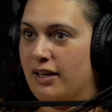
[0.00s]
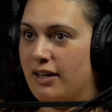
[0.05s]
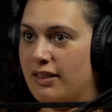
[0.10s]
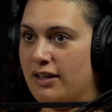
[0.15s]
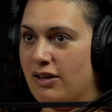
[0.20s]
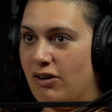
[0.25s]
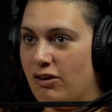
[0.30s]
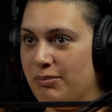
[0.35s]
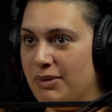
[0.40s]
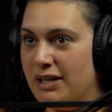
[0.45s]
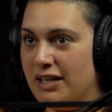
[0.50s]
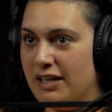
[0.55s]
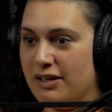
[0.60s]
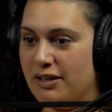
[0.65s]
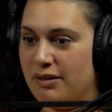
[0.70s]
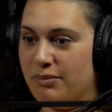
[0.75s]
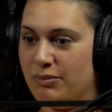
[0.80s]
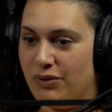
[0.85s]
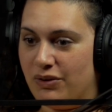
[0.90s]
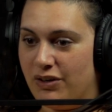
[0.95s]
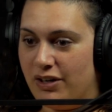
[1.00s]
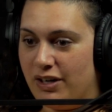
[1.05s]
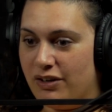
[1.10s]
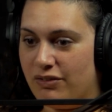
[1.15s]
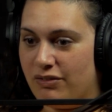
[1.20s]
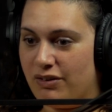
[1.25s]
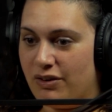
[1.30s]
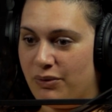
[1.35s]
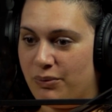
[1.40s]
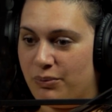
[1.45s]
the Armenian community
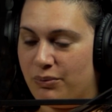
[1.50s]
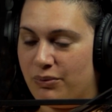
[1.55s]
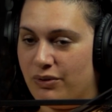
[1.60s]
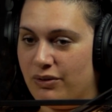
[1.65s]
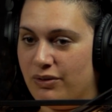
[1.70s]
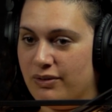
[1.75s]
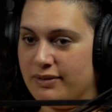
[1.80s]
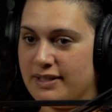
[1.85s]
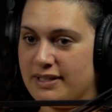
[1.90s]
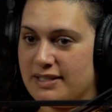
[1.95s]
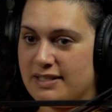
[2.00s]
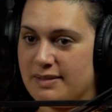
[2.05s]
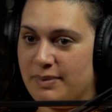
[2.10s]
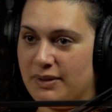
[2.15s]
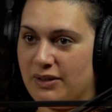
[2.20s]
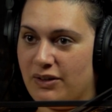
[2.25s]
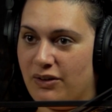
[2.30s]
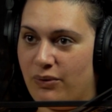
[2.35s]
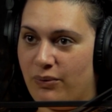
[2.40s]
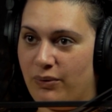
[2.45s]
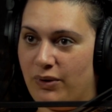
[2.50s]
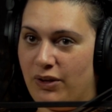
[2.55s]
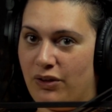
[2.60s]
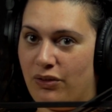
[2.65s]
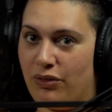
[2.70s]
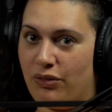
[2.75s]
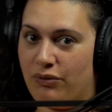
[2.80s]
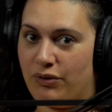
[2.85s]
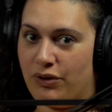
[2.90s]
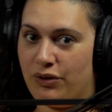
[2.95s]
around the world has been going
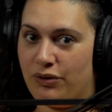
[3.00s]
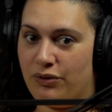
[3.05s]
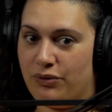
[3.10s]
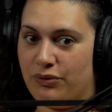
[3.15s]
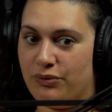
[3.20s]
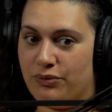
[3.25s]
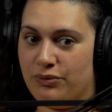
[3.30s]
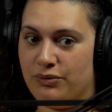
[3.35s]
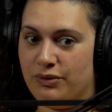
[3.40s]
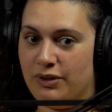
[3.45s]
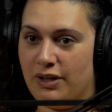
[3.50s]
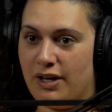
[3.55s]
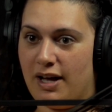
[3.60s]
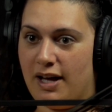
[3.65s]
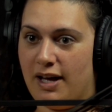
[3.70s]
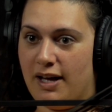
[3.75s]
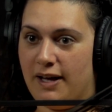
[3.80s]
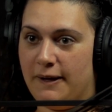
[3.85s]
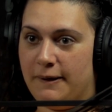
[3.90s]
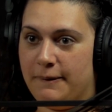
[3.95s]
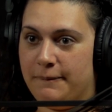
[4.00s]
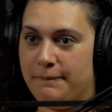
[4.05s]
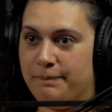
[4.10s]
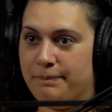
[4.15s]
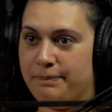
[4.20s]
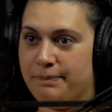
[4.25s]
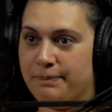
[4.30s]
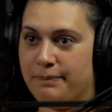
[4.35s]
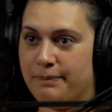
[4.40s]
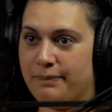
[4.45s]
through
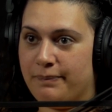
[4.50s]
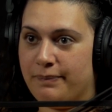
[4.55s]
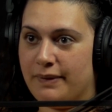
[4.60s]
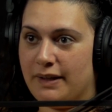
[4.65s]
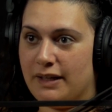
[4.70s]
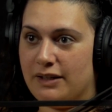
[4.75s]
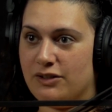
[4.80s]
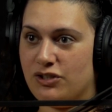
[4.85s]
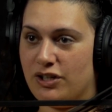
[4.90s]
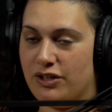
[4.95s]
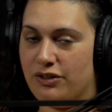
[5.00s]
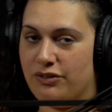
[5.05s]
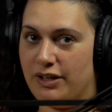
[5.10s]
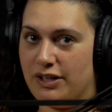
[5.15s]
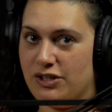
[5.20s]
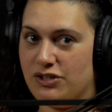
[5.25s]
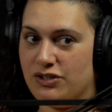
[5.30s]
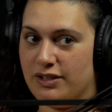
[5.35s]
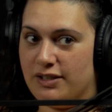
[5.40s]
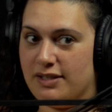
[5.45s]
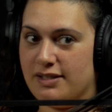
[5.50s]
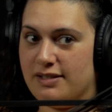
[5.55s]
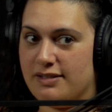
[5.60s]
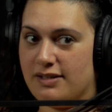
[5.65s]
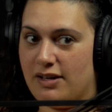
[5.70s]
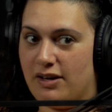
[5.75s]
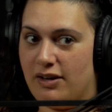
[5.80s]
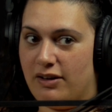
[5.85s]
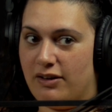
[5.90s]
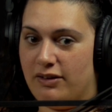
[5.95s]
um, generations
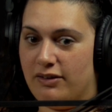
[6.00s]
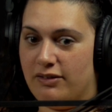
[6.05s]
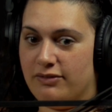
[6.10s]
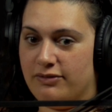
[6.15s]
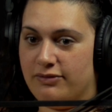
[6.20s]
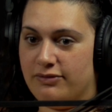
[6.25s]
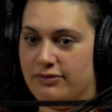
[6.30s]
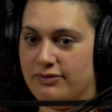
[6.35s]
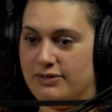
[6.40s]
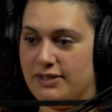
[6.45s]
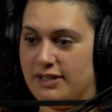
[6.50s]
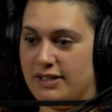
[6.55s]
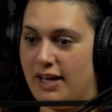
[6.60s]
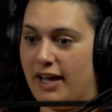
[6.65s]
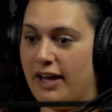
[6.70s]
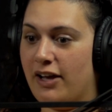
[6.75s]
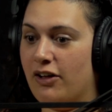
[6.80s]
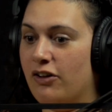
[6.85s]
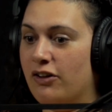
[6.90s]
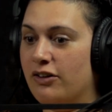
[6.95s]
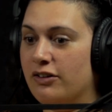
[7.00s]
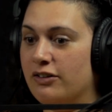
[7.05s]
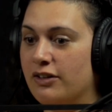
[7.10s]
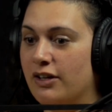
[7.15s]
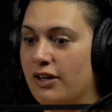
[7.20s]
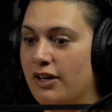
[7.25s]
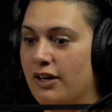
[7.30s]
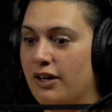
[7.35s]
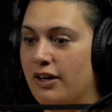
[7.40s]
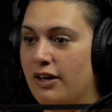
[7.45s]
of denial
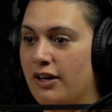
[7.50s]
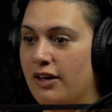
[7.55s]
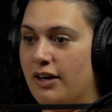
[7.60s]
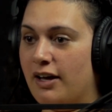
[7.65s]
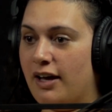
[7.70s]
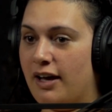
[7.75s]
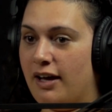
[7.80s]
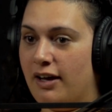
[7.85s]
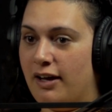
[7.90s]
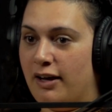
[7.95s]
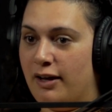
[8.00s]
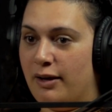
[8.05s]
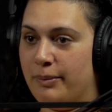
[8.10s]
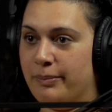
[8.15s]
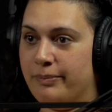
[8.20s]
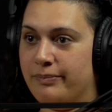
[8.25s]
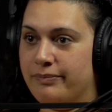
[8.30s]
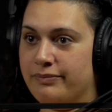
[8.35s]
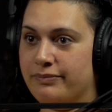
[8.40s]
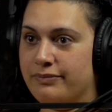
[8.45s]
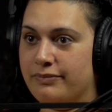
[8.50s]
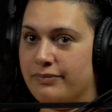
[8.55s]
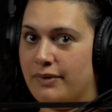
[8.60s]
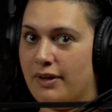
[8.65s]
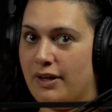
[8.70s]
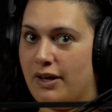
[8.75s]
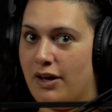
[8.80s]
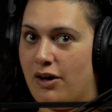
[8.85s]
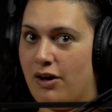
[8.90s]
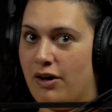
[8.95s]
um,
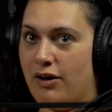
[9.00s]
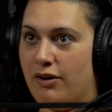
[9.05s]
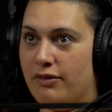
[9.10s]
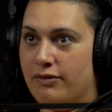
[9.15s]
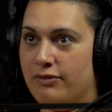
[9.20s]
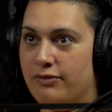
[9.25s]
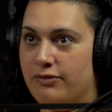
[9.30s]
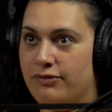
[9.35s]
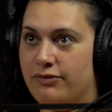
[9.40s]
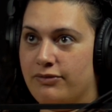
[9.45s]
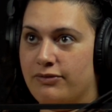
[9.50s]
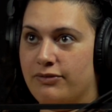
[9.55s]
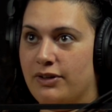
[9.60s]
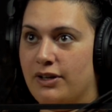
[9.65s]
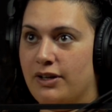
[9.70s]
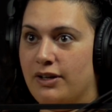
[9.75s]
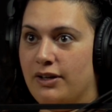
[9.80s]
of